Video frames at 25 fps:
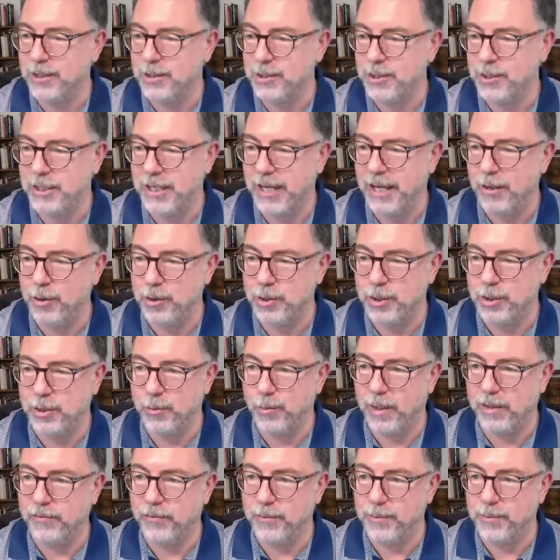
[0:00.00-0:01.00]
You can see
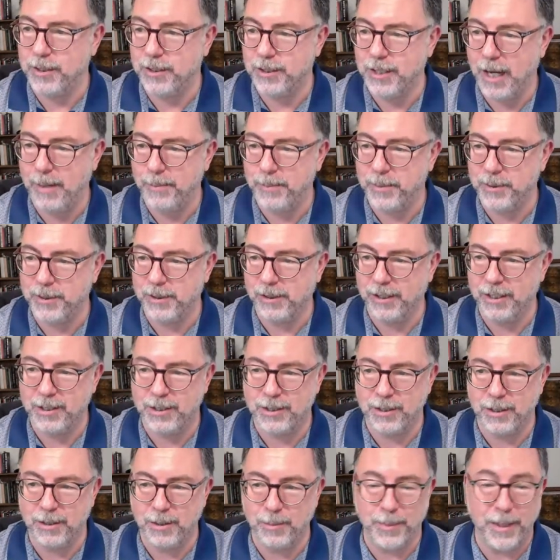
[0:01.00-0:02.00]
energy went from the top of the
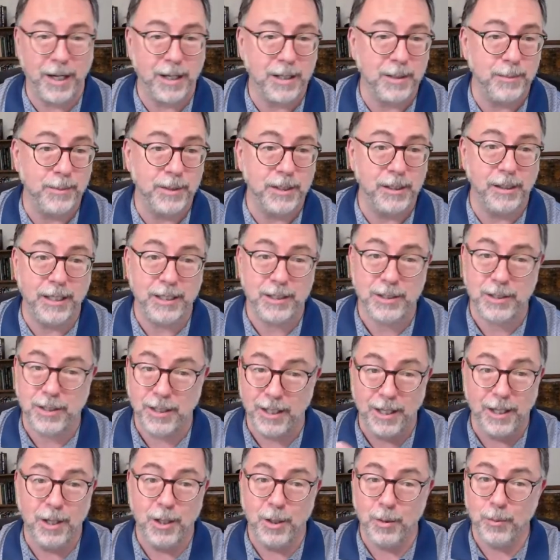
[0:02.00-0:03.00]
list to the bottom of the
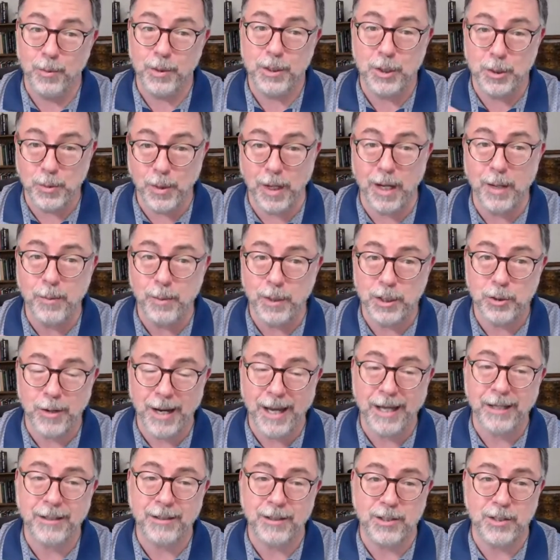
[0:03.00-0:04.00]
list, which is why we
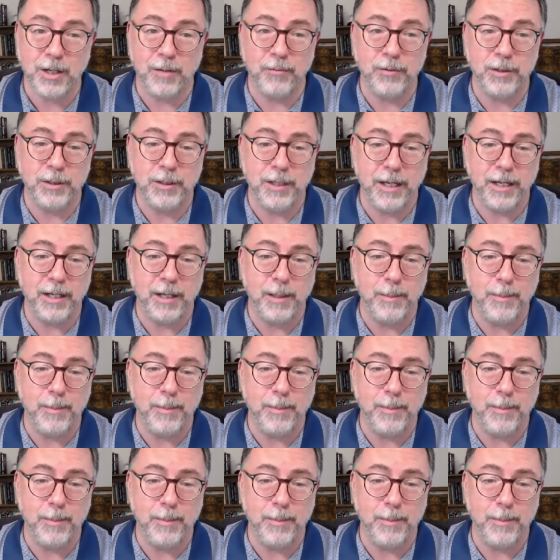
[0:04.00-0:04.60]
track this every day.